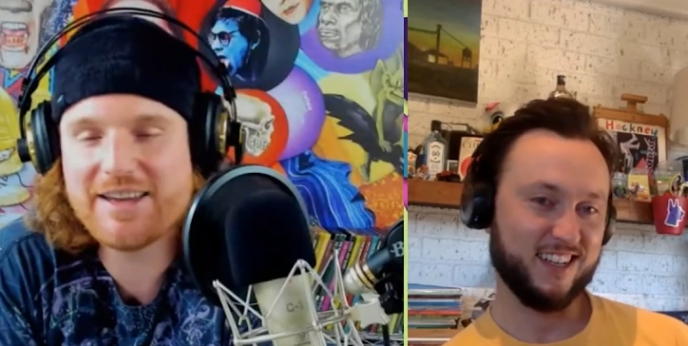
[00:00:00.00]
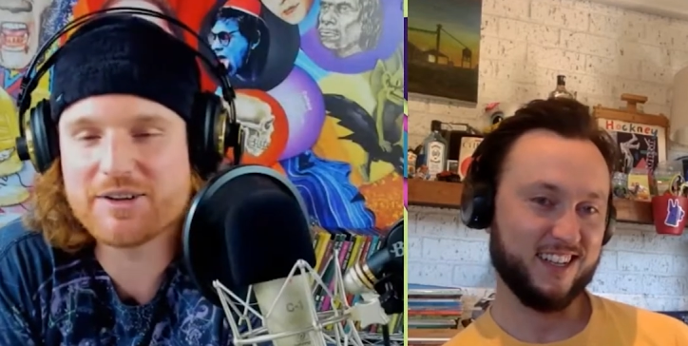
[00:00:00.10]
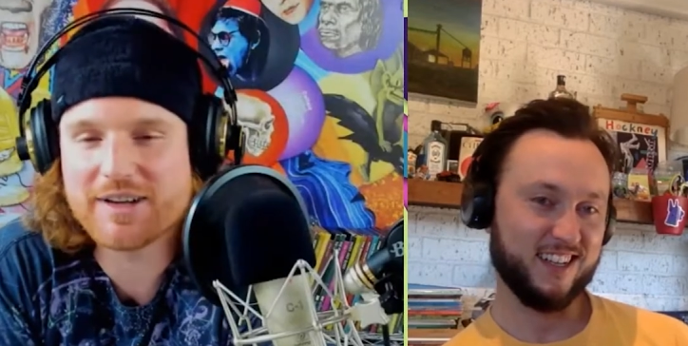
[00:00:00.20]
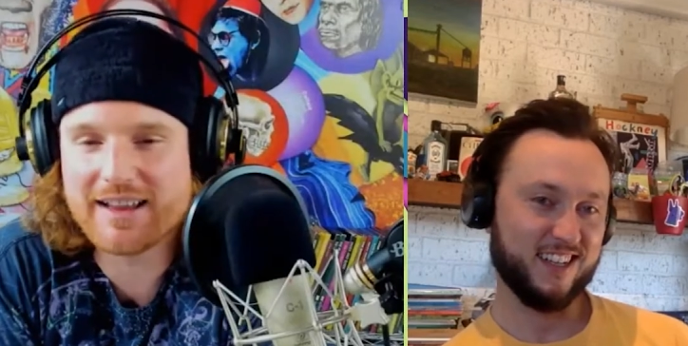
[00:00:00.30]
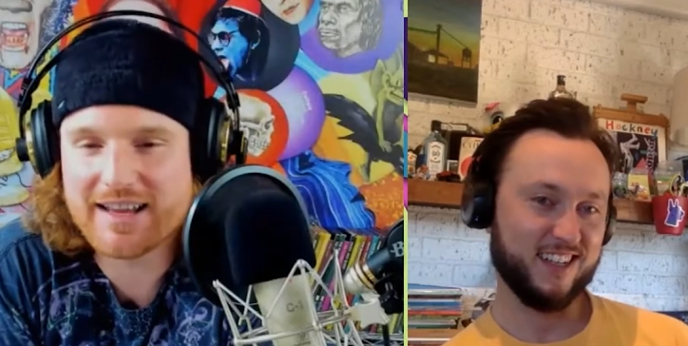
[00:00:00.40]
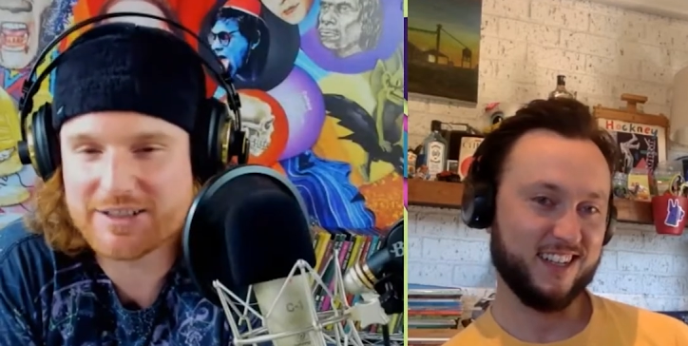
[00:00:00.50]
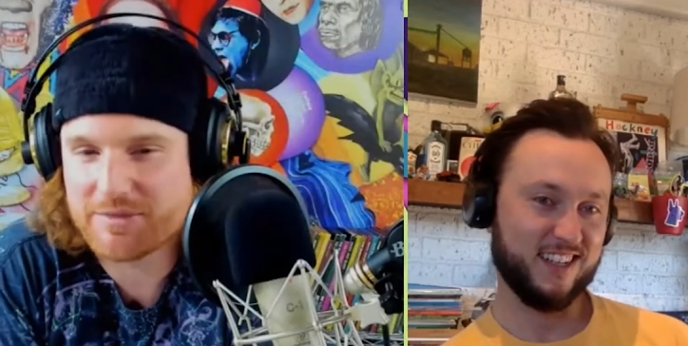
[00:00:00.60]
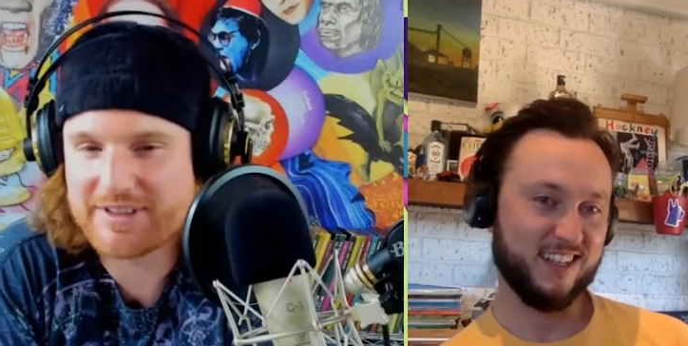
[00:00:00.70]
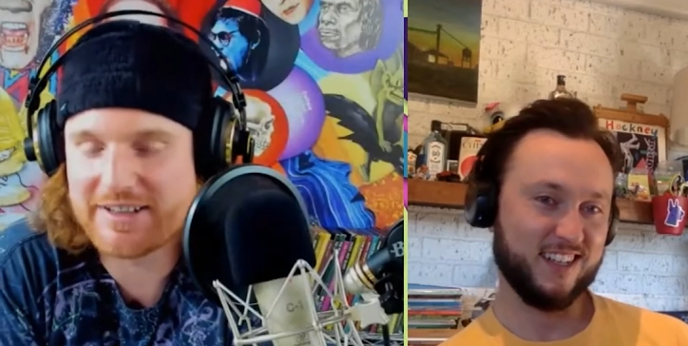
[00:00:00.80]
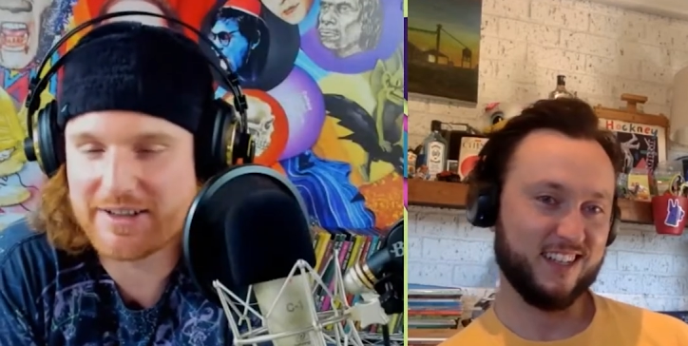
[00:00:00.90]
Speaker 1: your collage
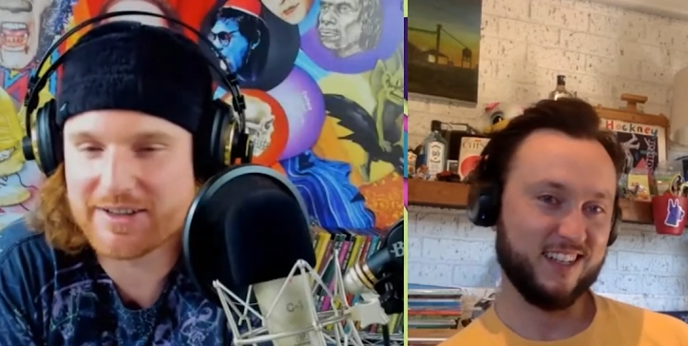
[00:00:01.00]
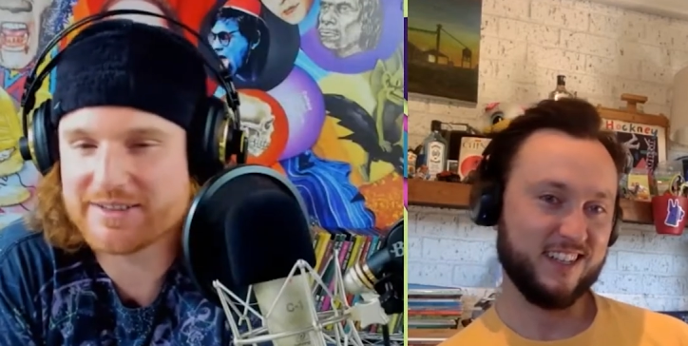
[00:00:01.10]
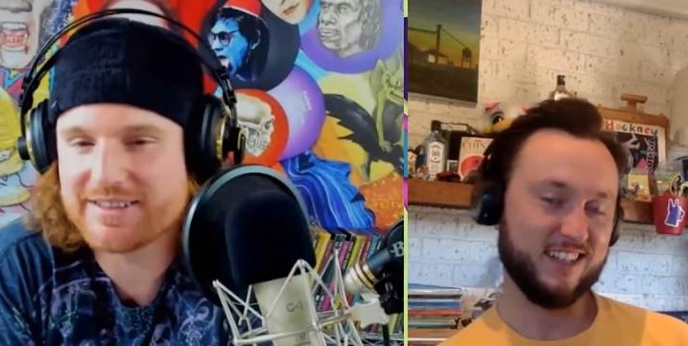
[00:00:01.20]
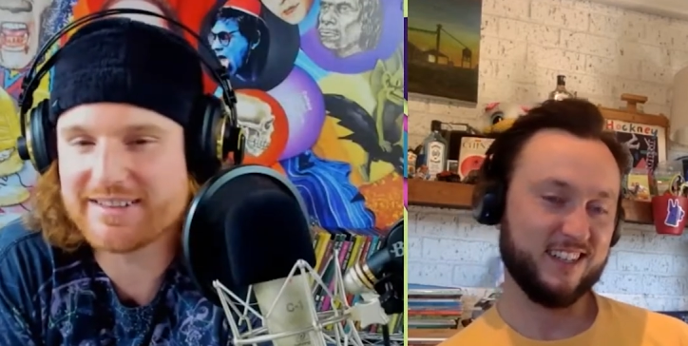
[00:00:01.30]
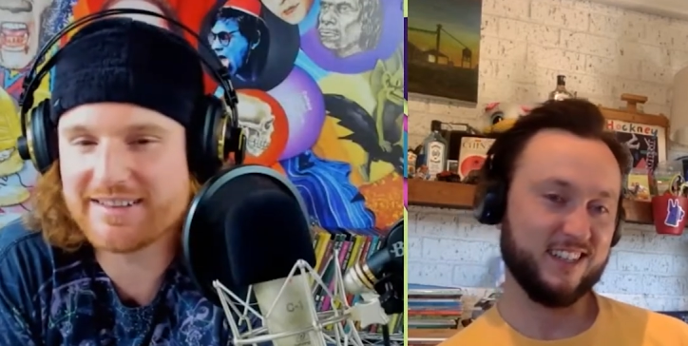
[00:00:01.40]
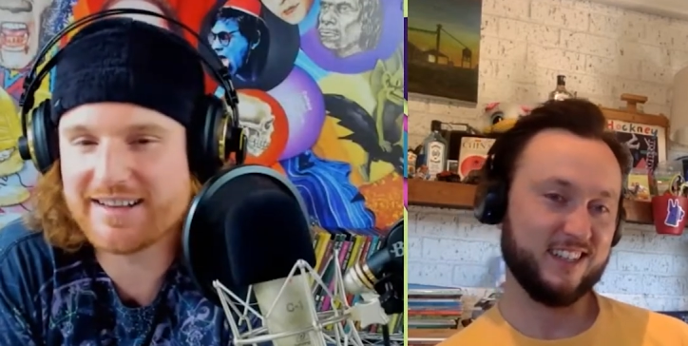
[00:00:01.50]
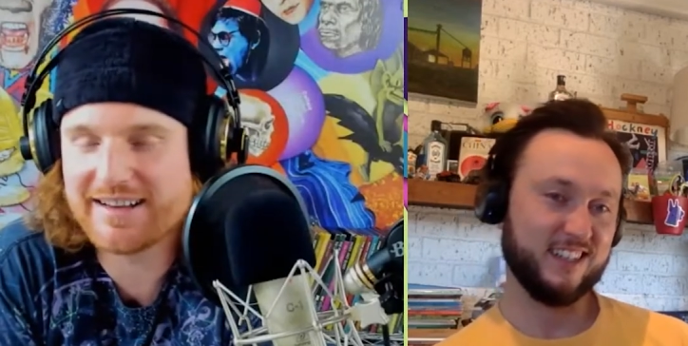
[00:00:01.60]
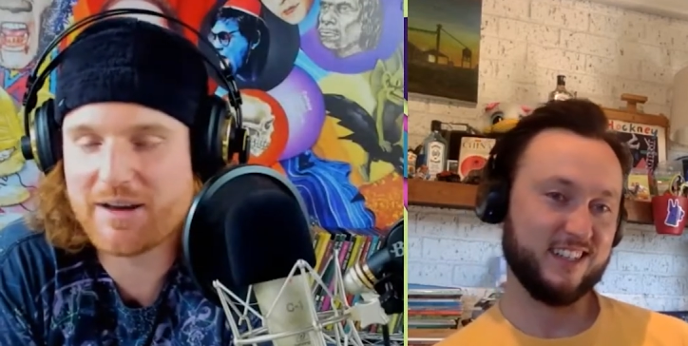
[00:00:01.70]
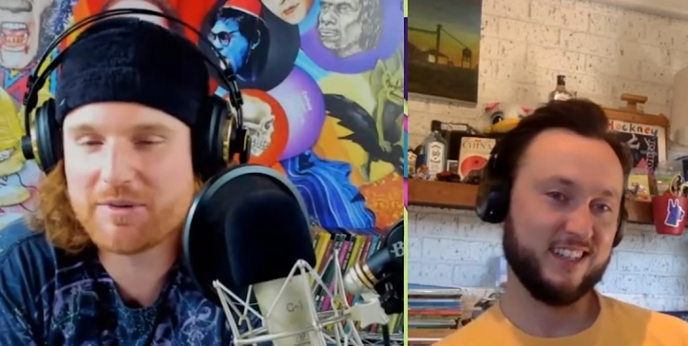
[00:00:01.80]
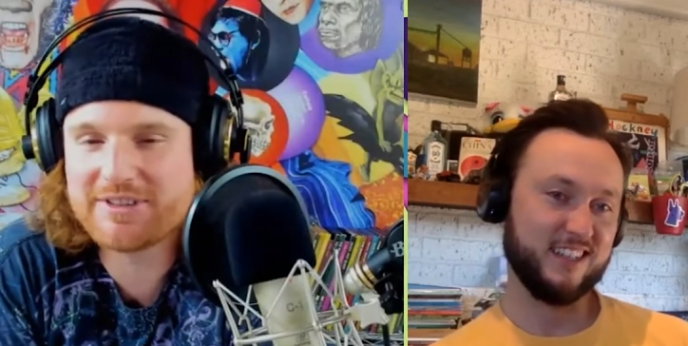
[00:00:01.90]
materials and and how
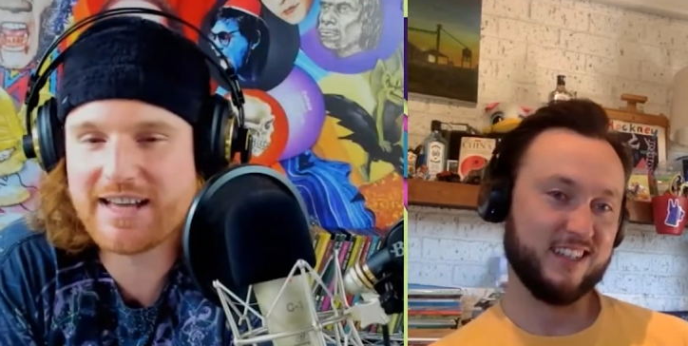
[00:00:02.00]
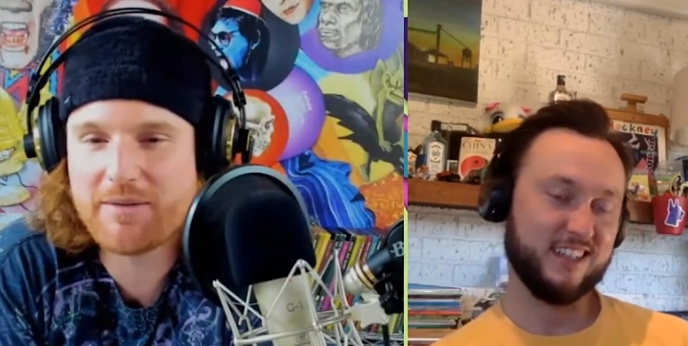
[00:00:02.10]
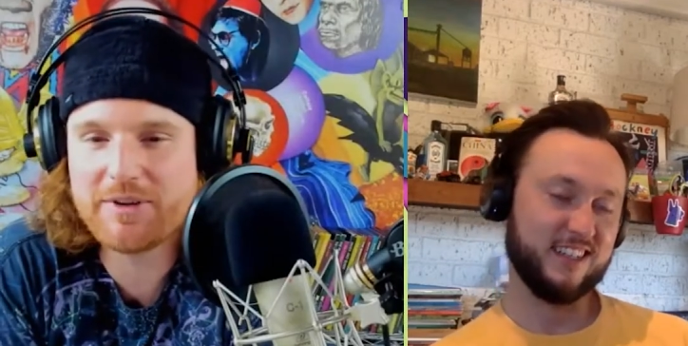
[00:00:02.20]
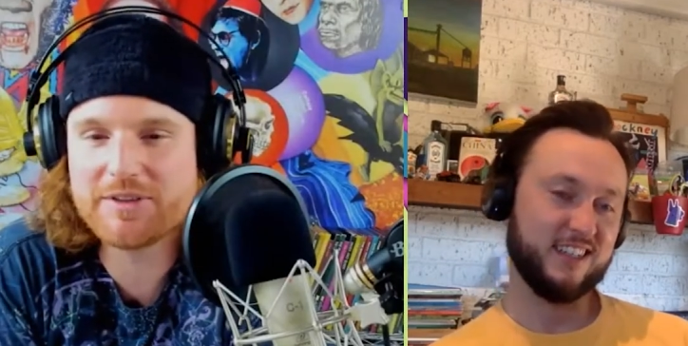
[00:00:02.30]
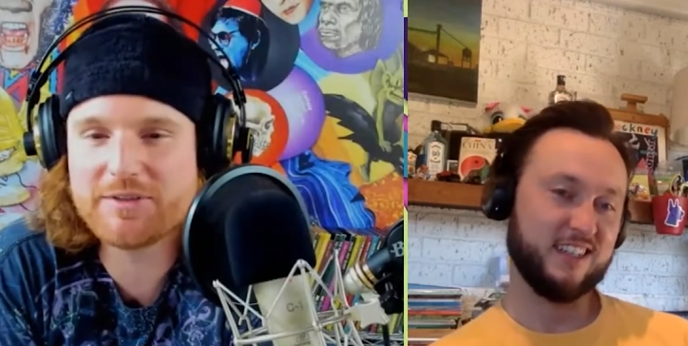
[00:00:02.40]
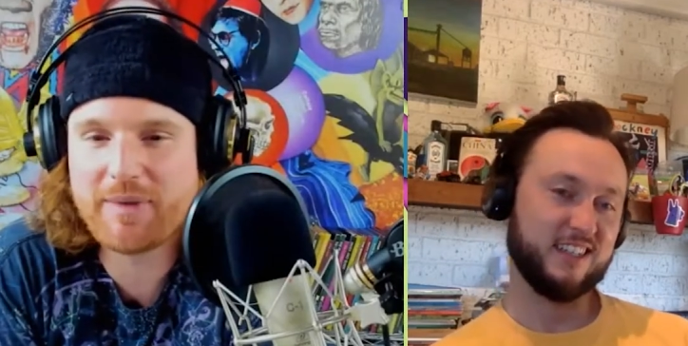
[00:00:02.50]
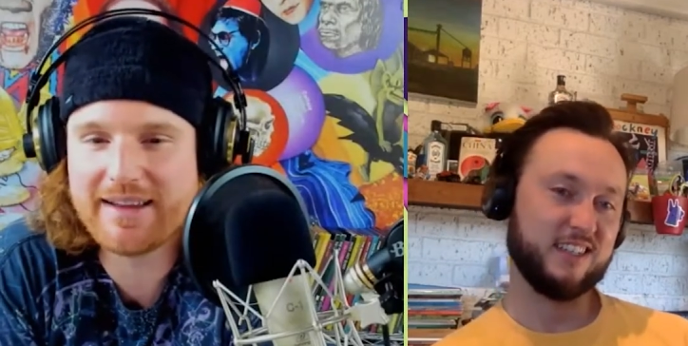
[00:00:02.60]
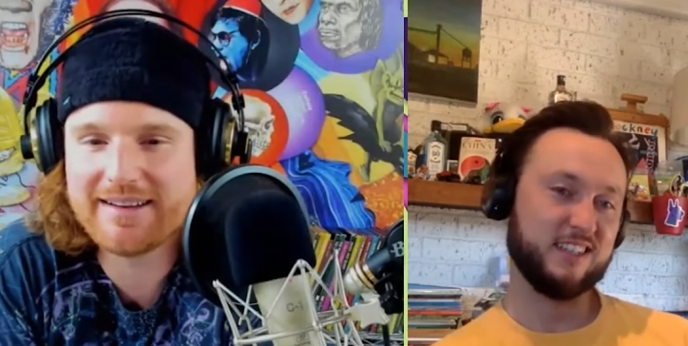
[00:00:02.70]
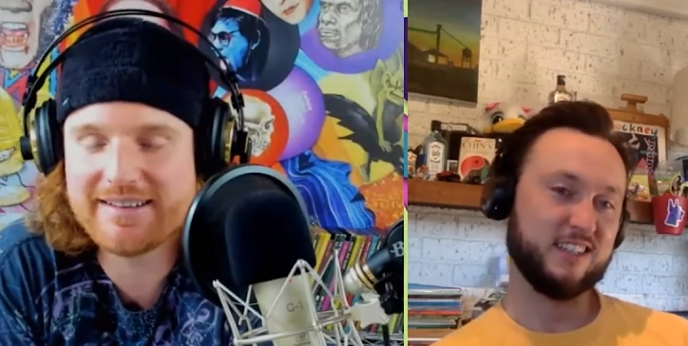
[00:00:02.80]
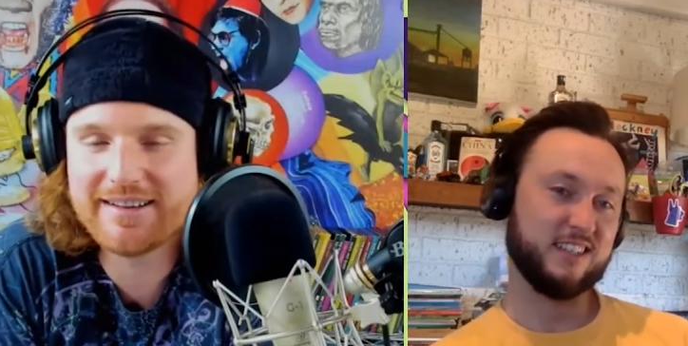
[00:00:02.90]
much time do you
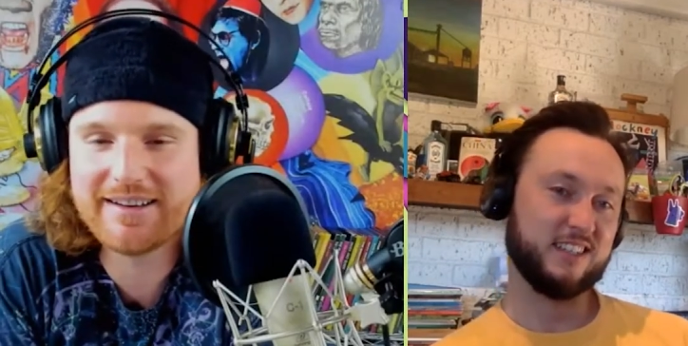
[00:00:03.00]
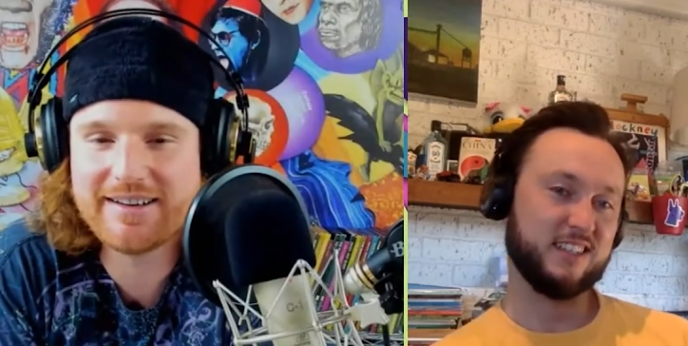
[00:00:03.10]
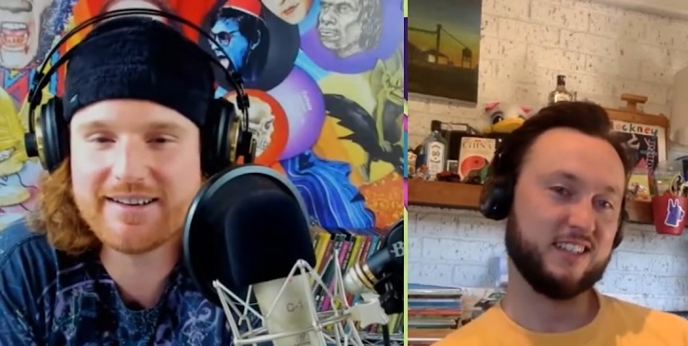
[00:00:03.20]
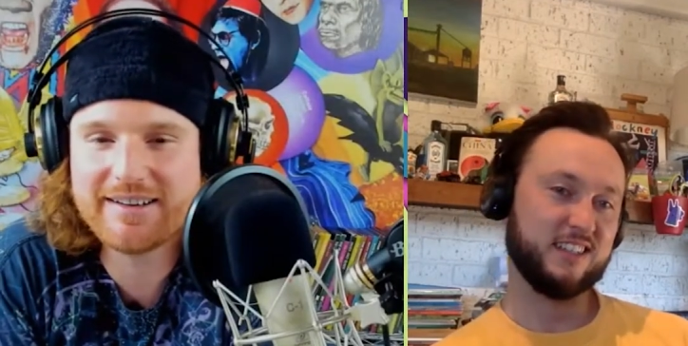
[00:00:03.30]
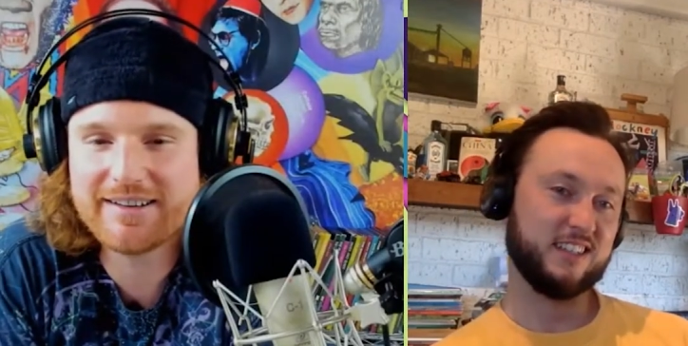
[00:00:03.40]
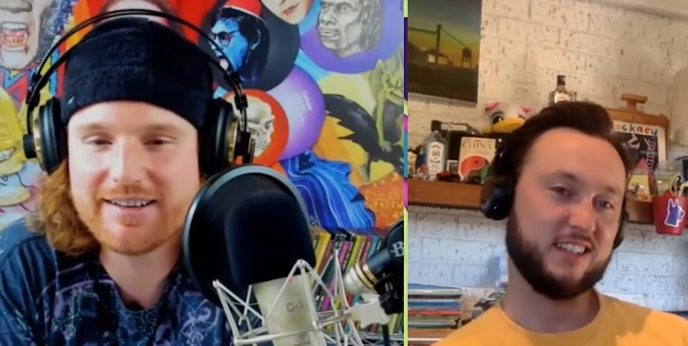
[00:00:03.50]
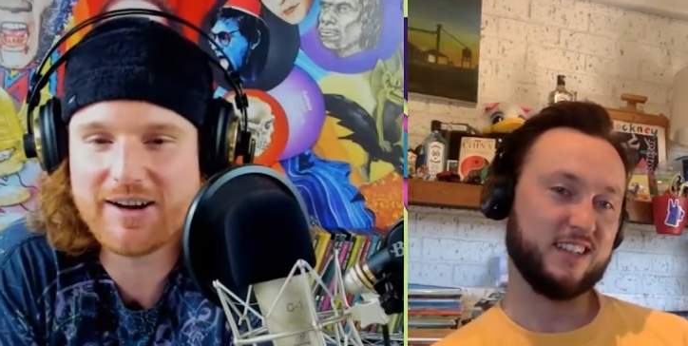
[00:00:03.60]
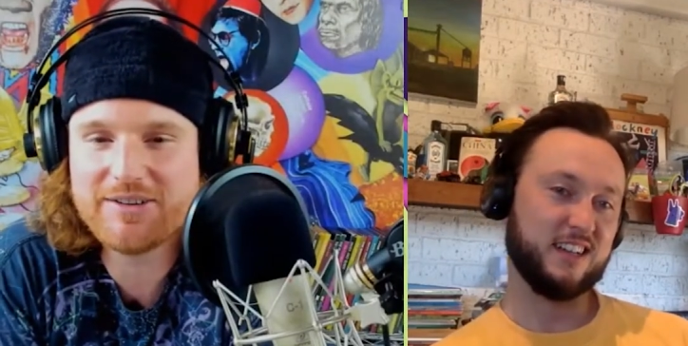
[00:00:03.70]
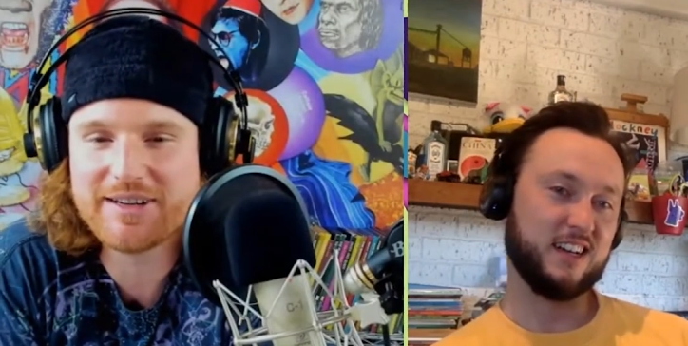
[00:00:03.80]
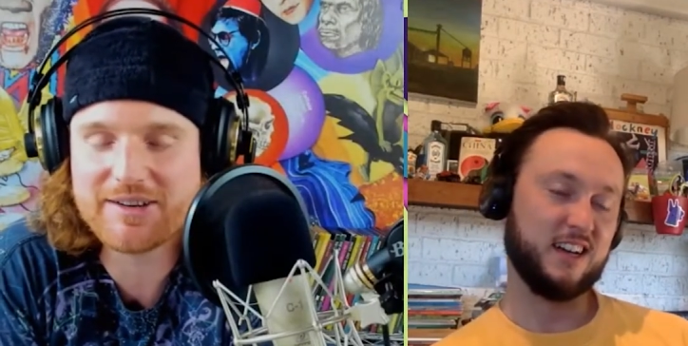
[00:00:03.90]
spend uh,
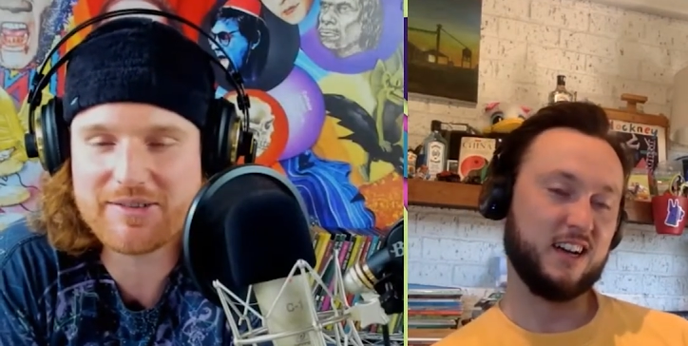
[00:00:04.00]
hunting